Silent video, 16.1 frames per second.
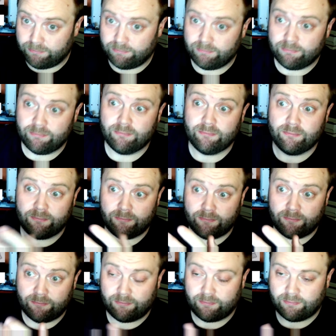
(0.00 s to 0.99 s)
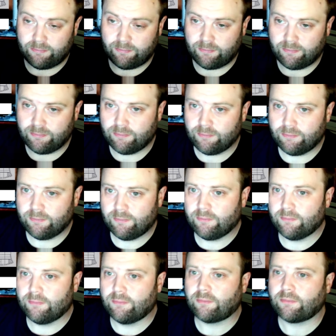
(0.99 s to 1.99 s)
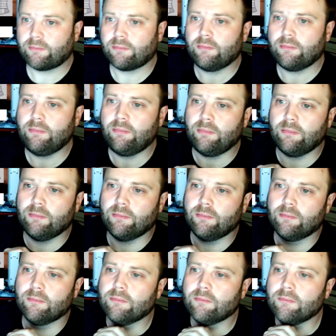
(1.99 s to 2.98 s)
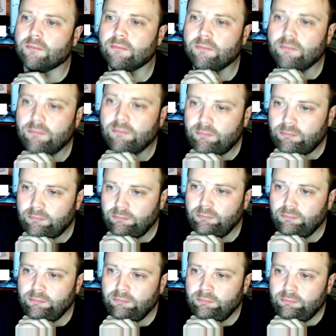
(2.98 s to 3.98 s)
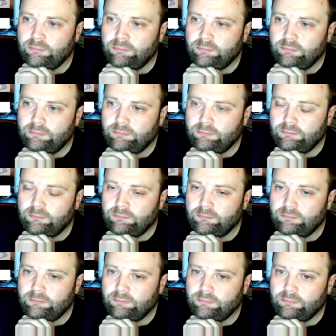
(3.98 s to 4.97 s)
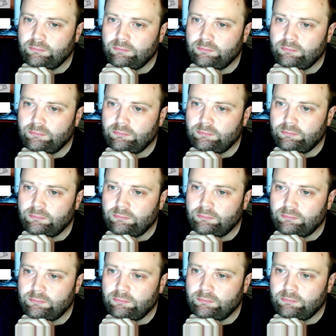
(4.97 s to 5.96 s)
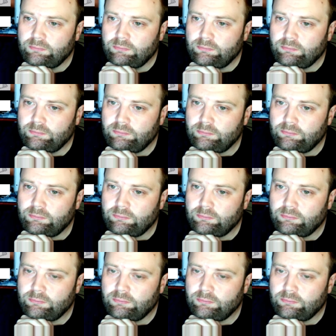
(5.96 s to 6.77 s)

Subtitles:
[no speech]